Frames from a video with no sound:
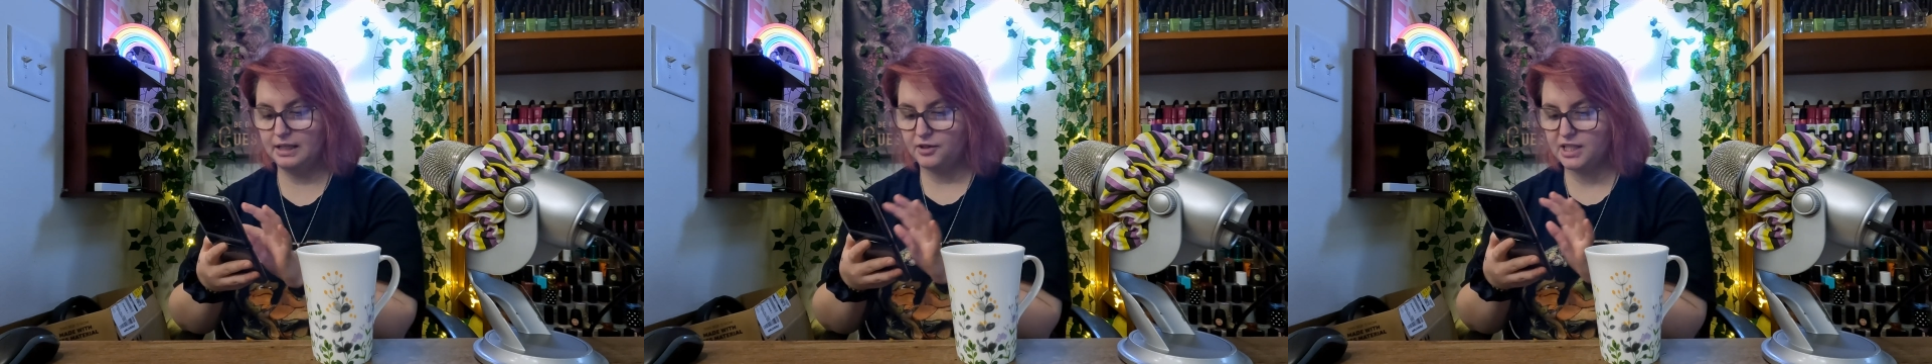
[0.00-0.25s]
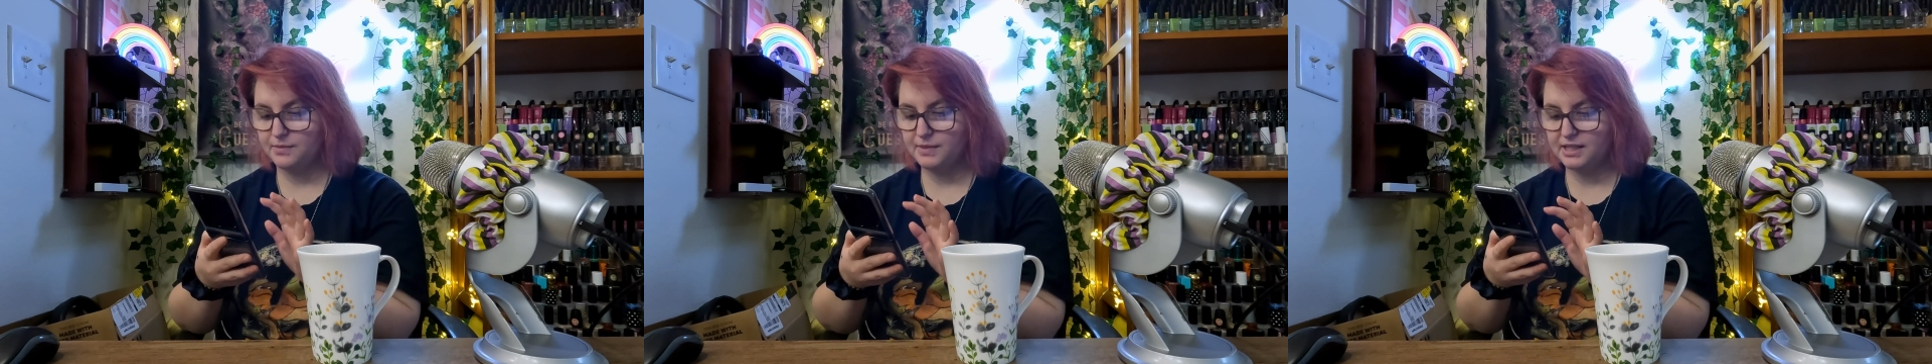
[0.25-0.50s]

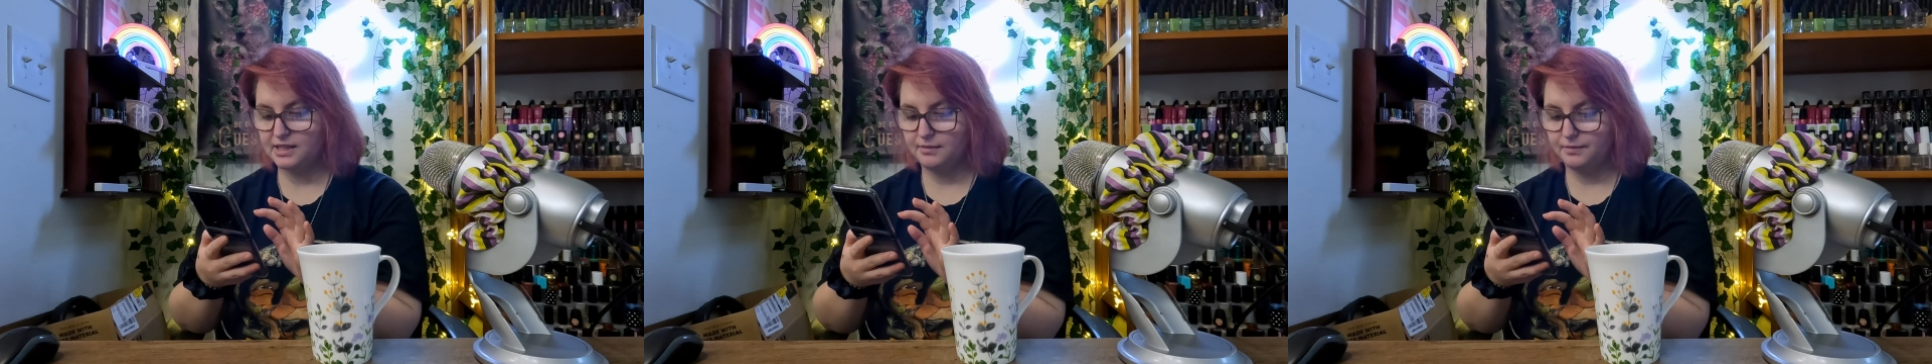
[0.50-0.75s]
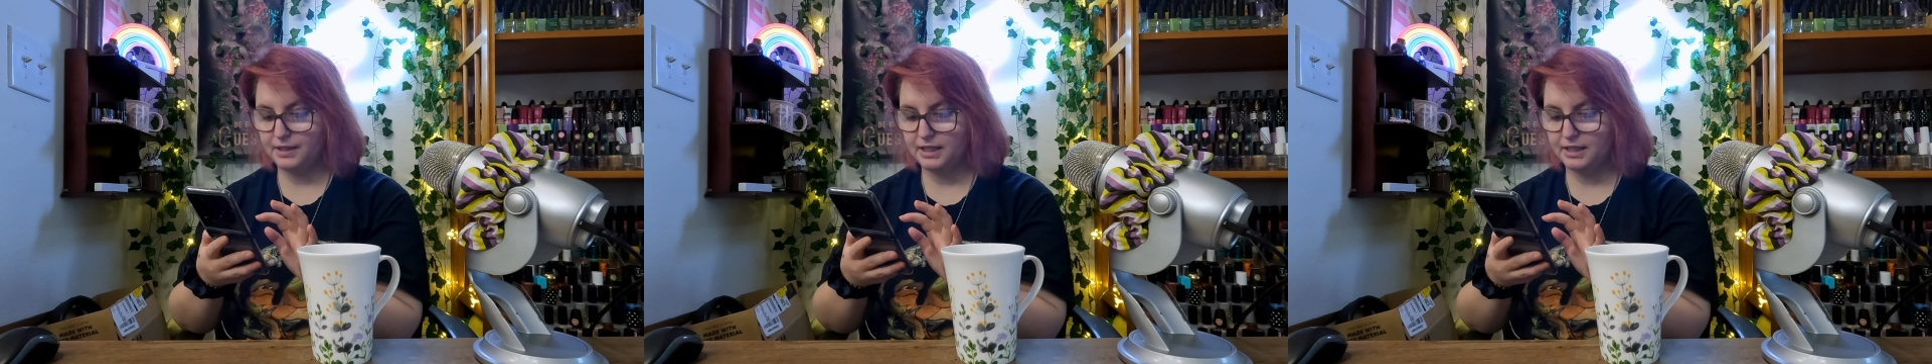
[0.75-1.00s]
Christmas
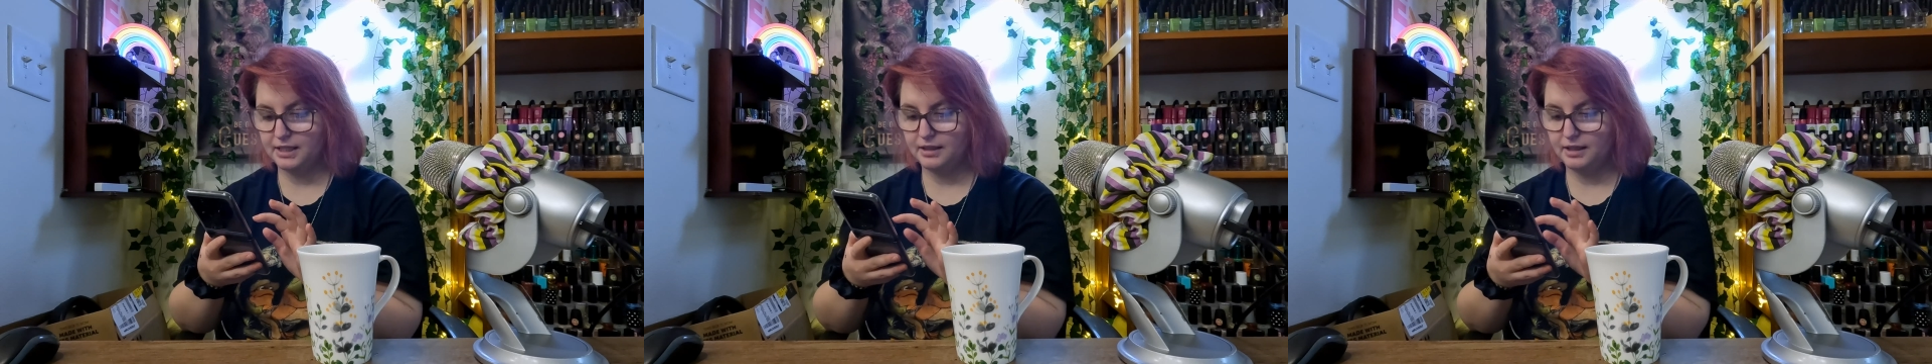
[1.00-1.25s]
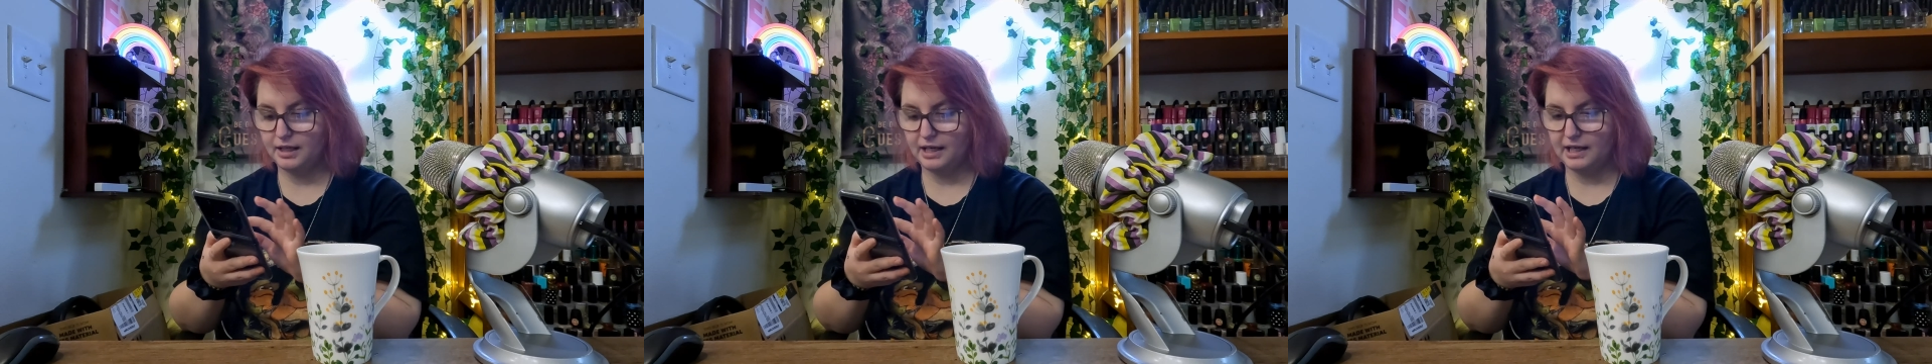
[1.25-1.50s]

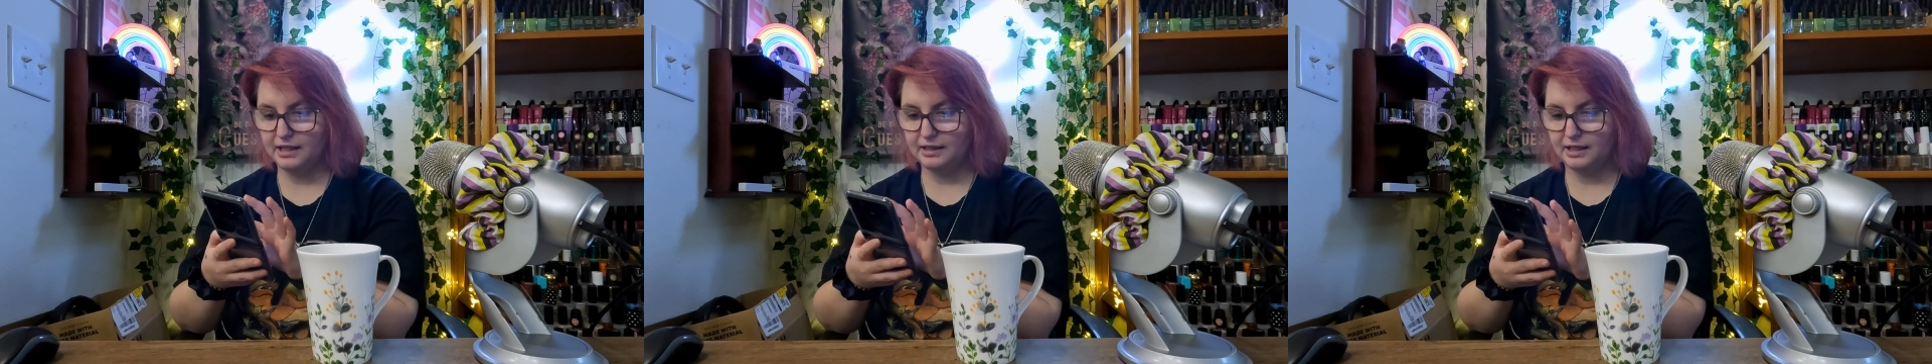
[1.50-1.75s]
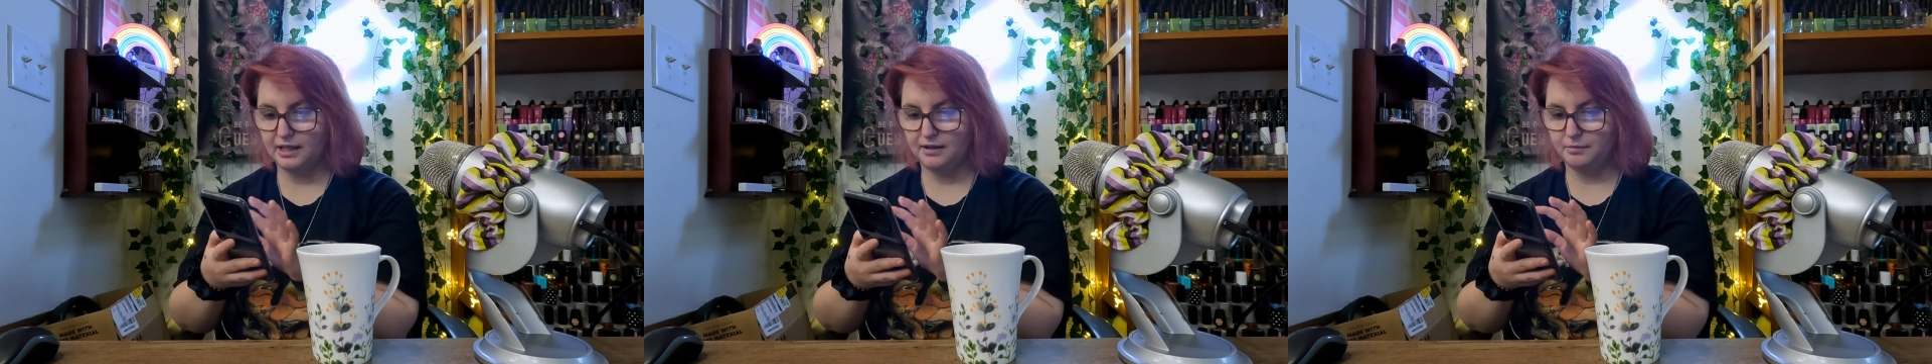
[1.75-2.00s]
dumpling, and
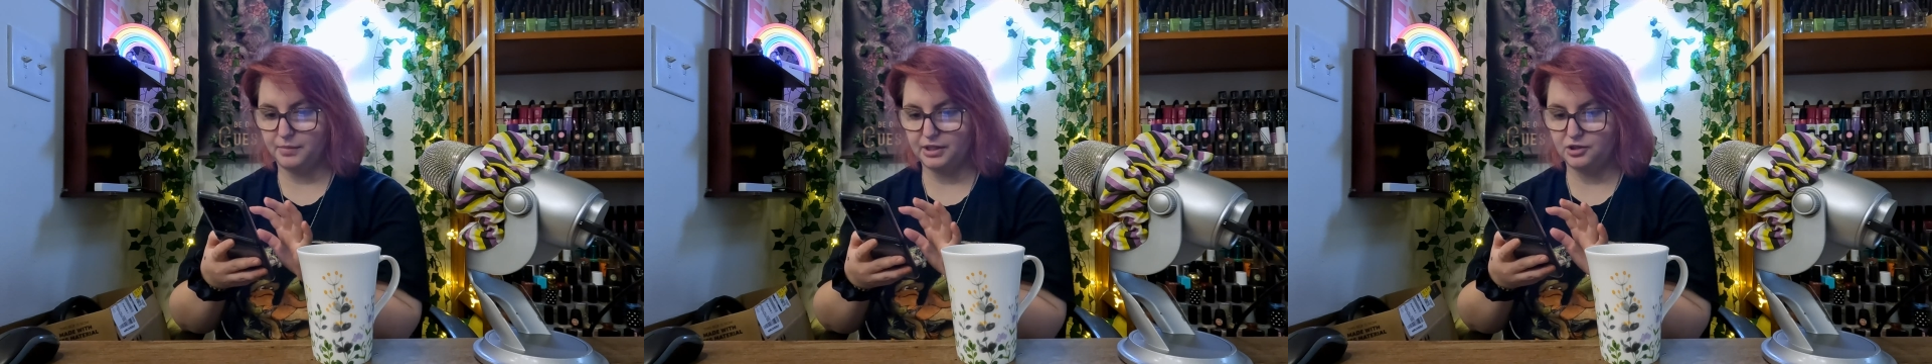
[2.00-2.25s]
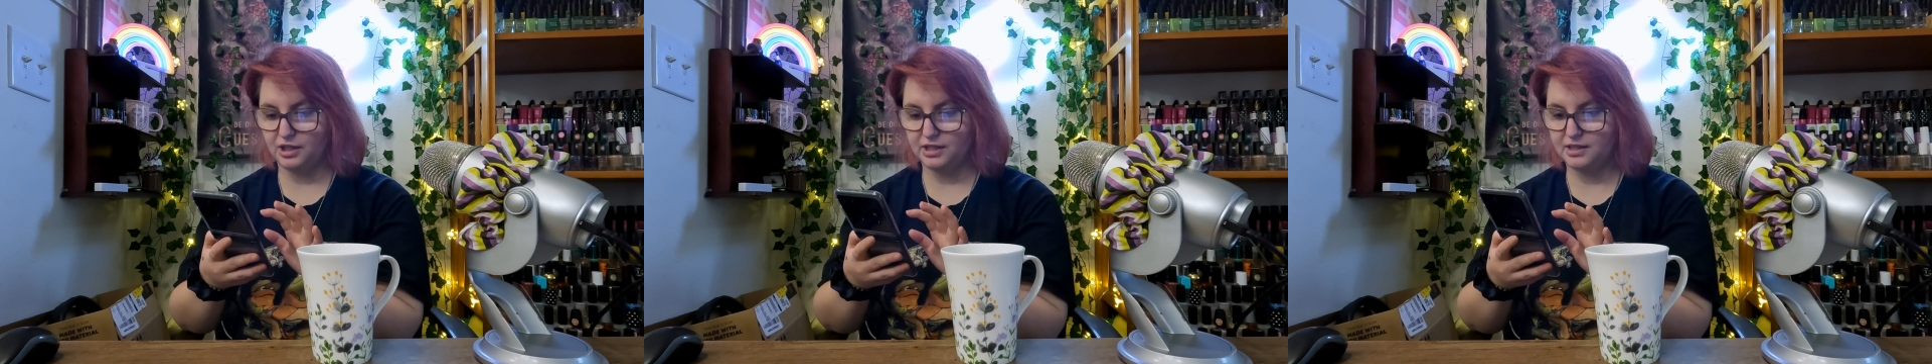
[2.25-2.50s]
then
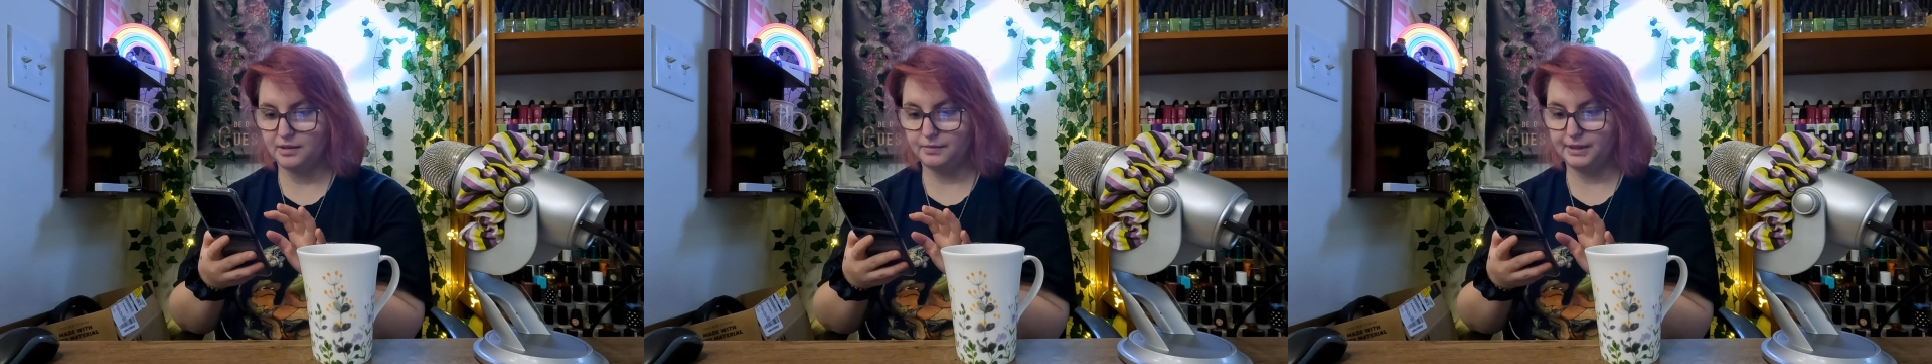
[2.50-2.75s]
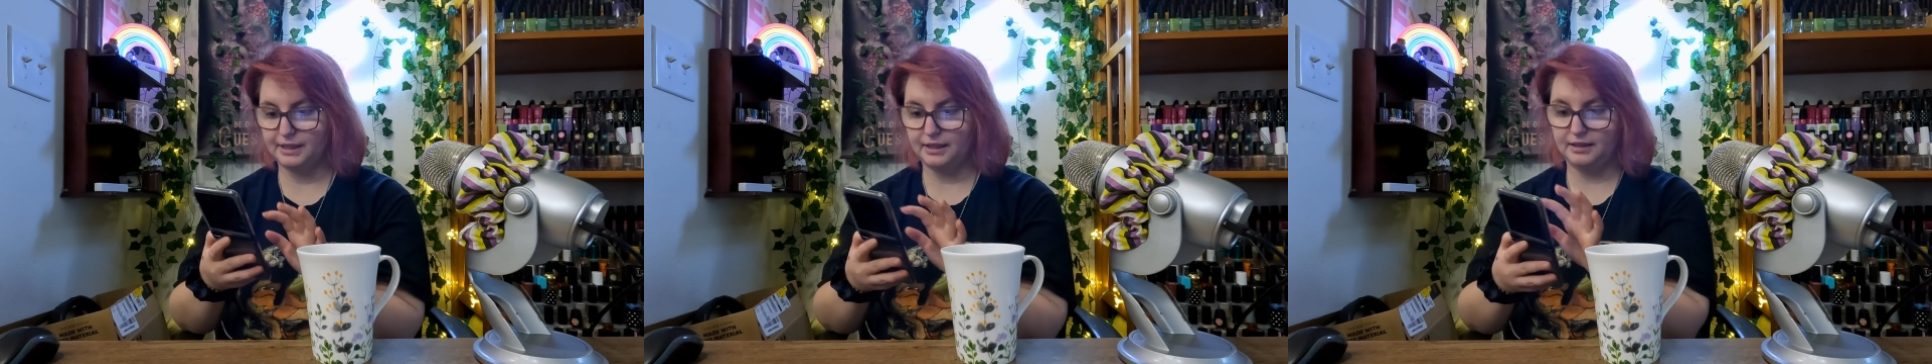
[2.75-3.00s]
butt chest
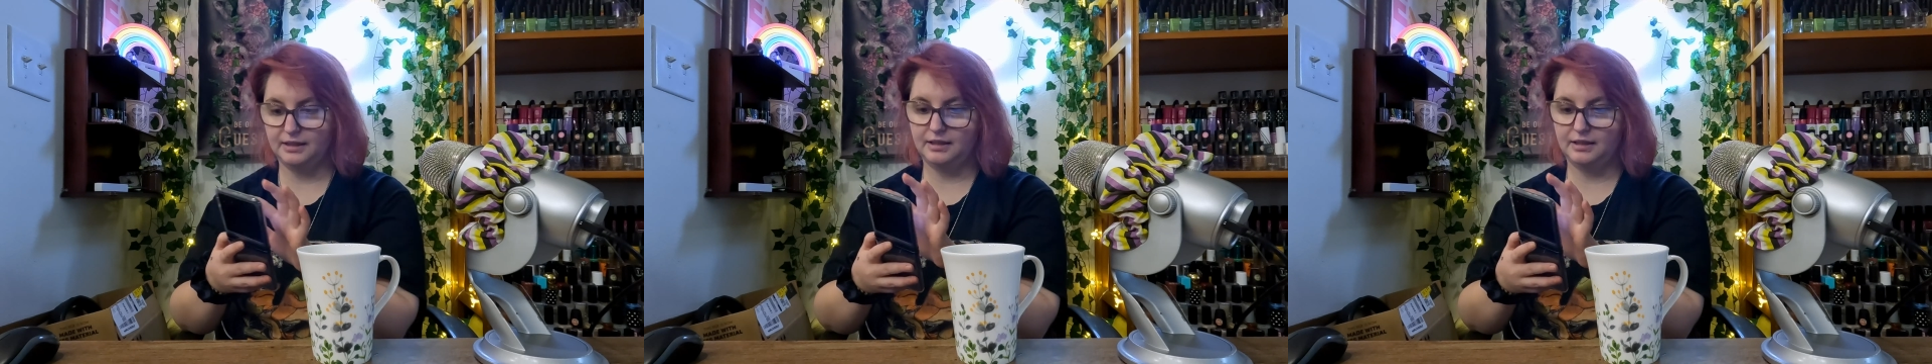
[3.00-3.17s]
dumpling.